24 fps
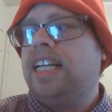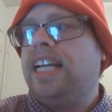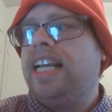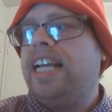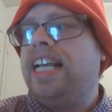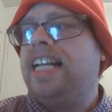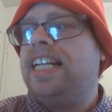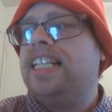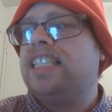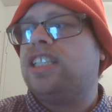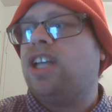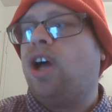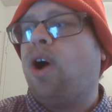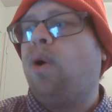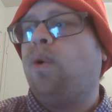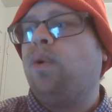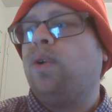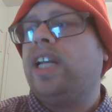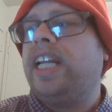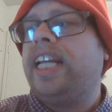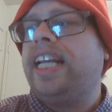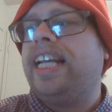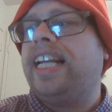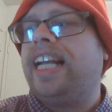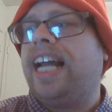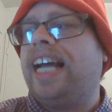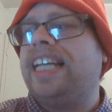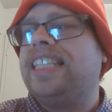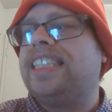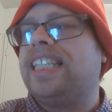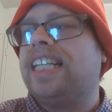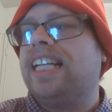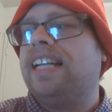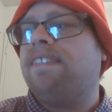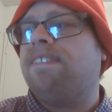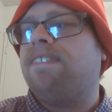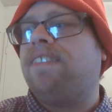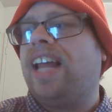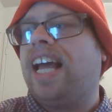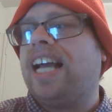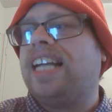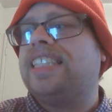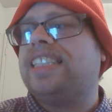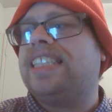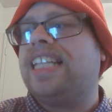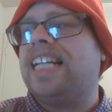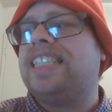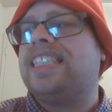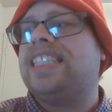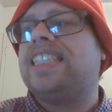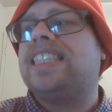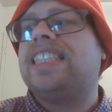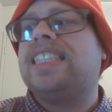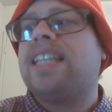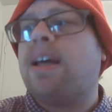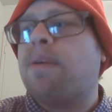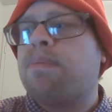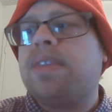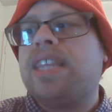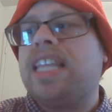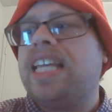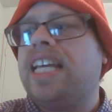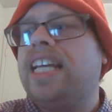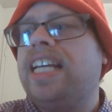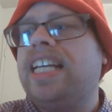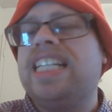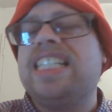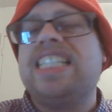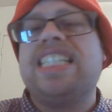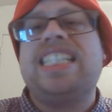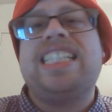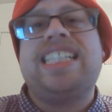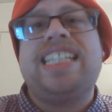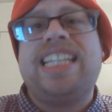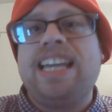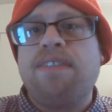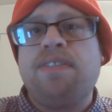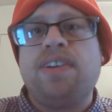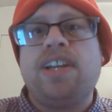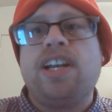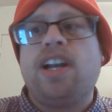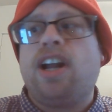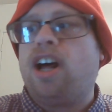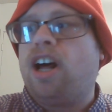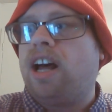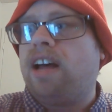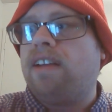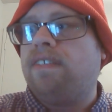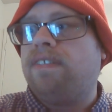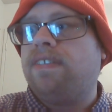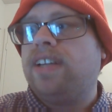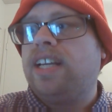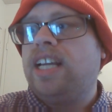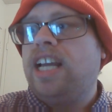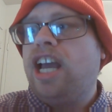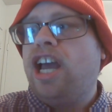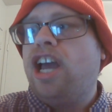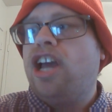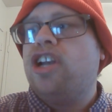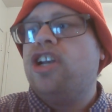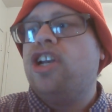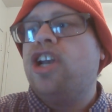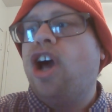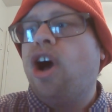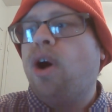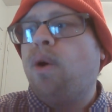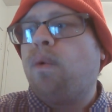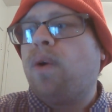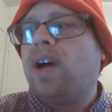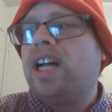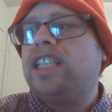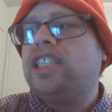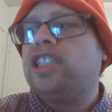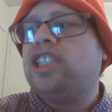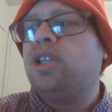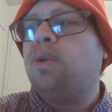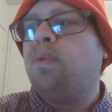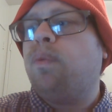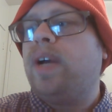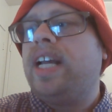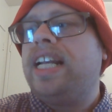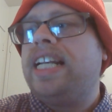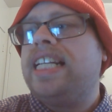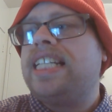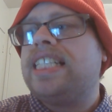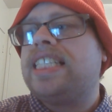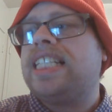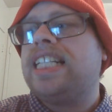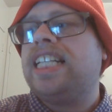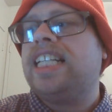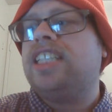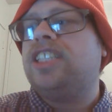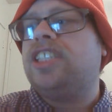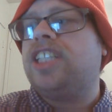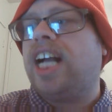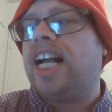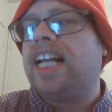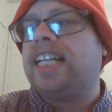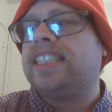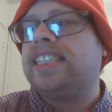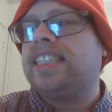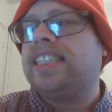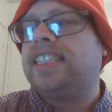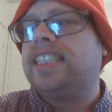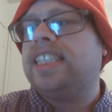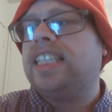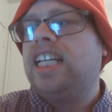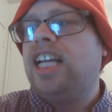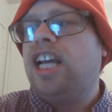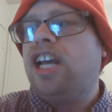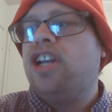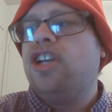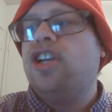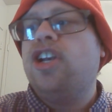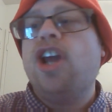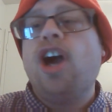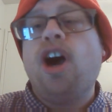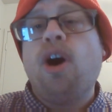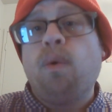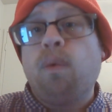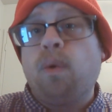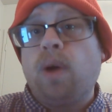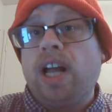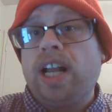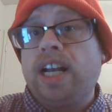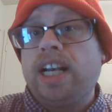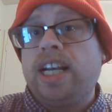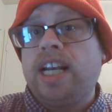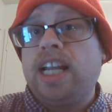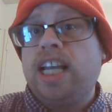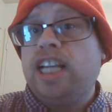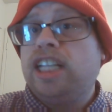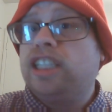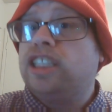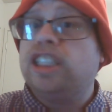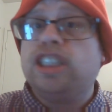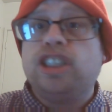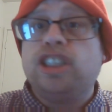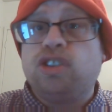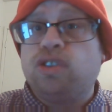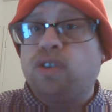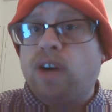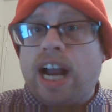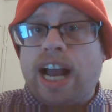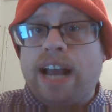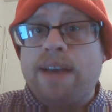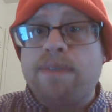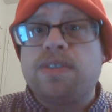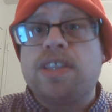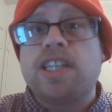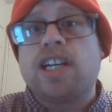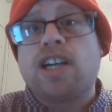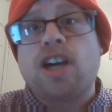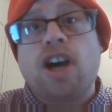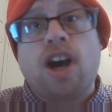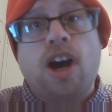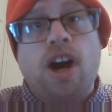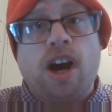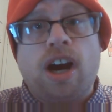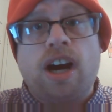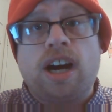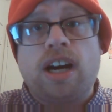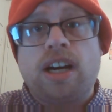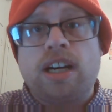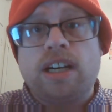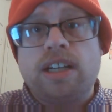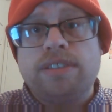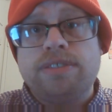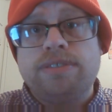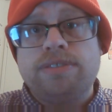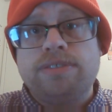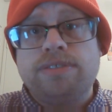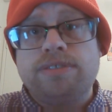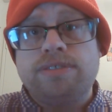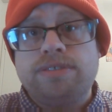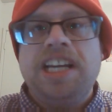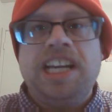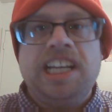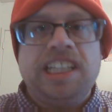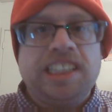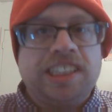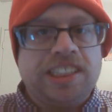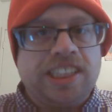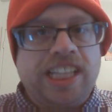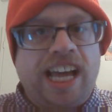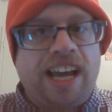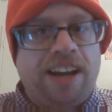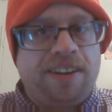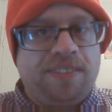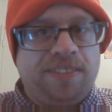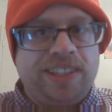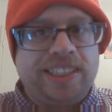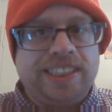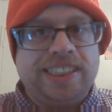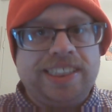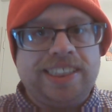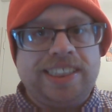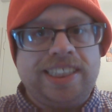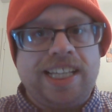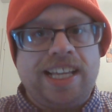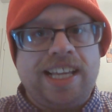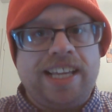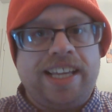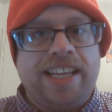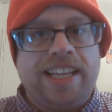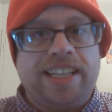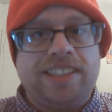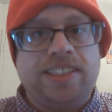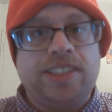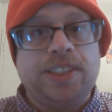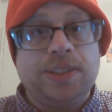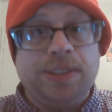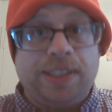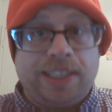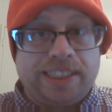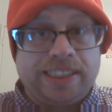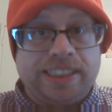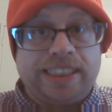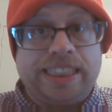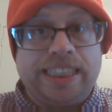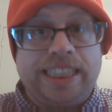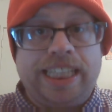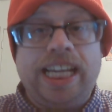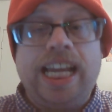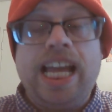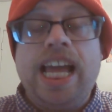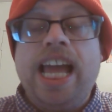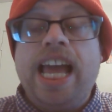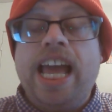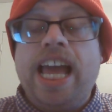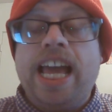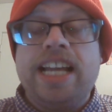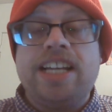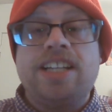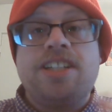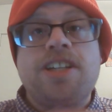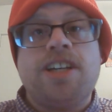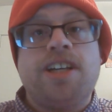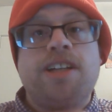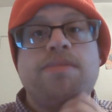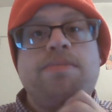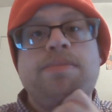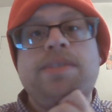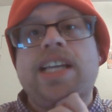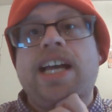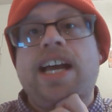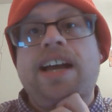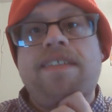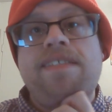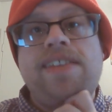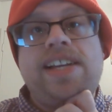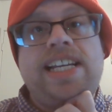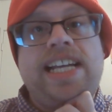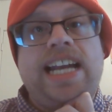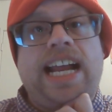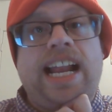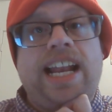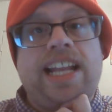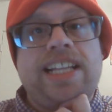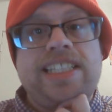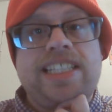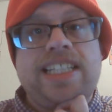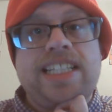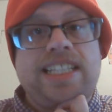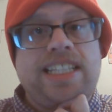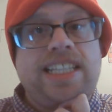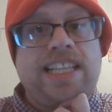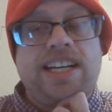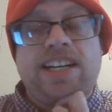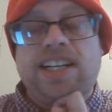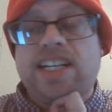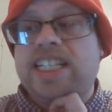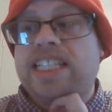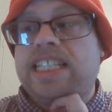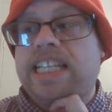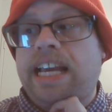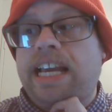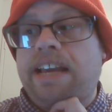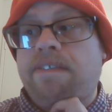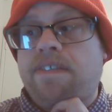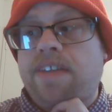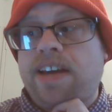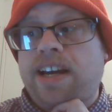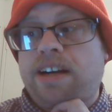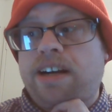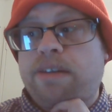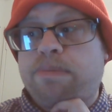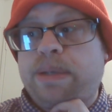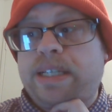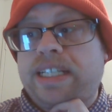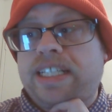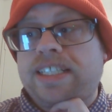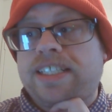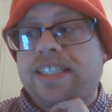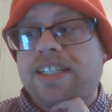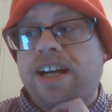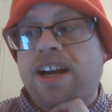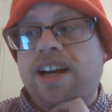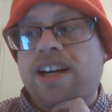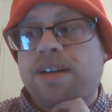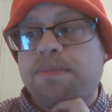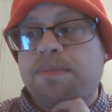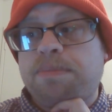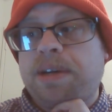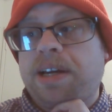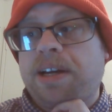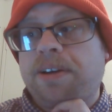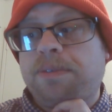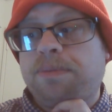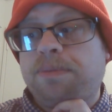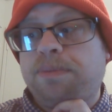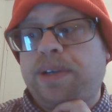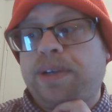It is only an isolate flex that something is given off. No one to witness and adjust. No one to drive the car. And so that was To Elsie. In terms of analysis, there is a fair bit to talk about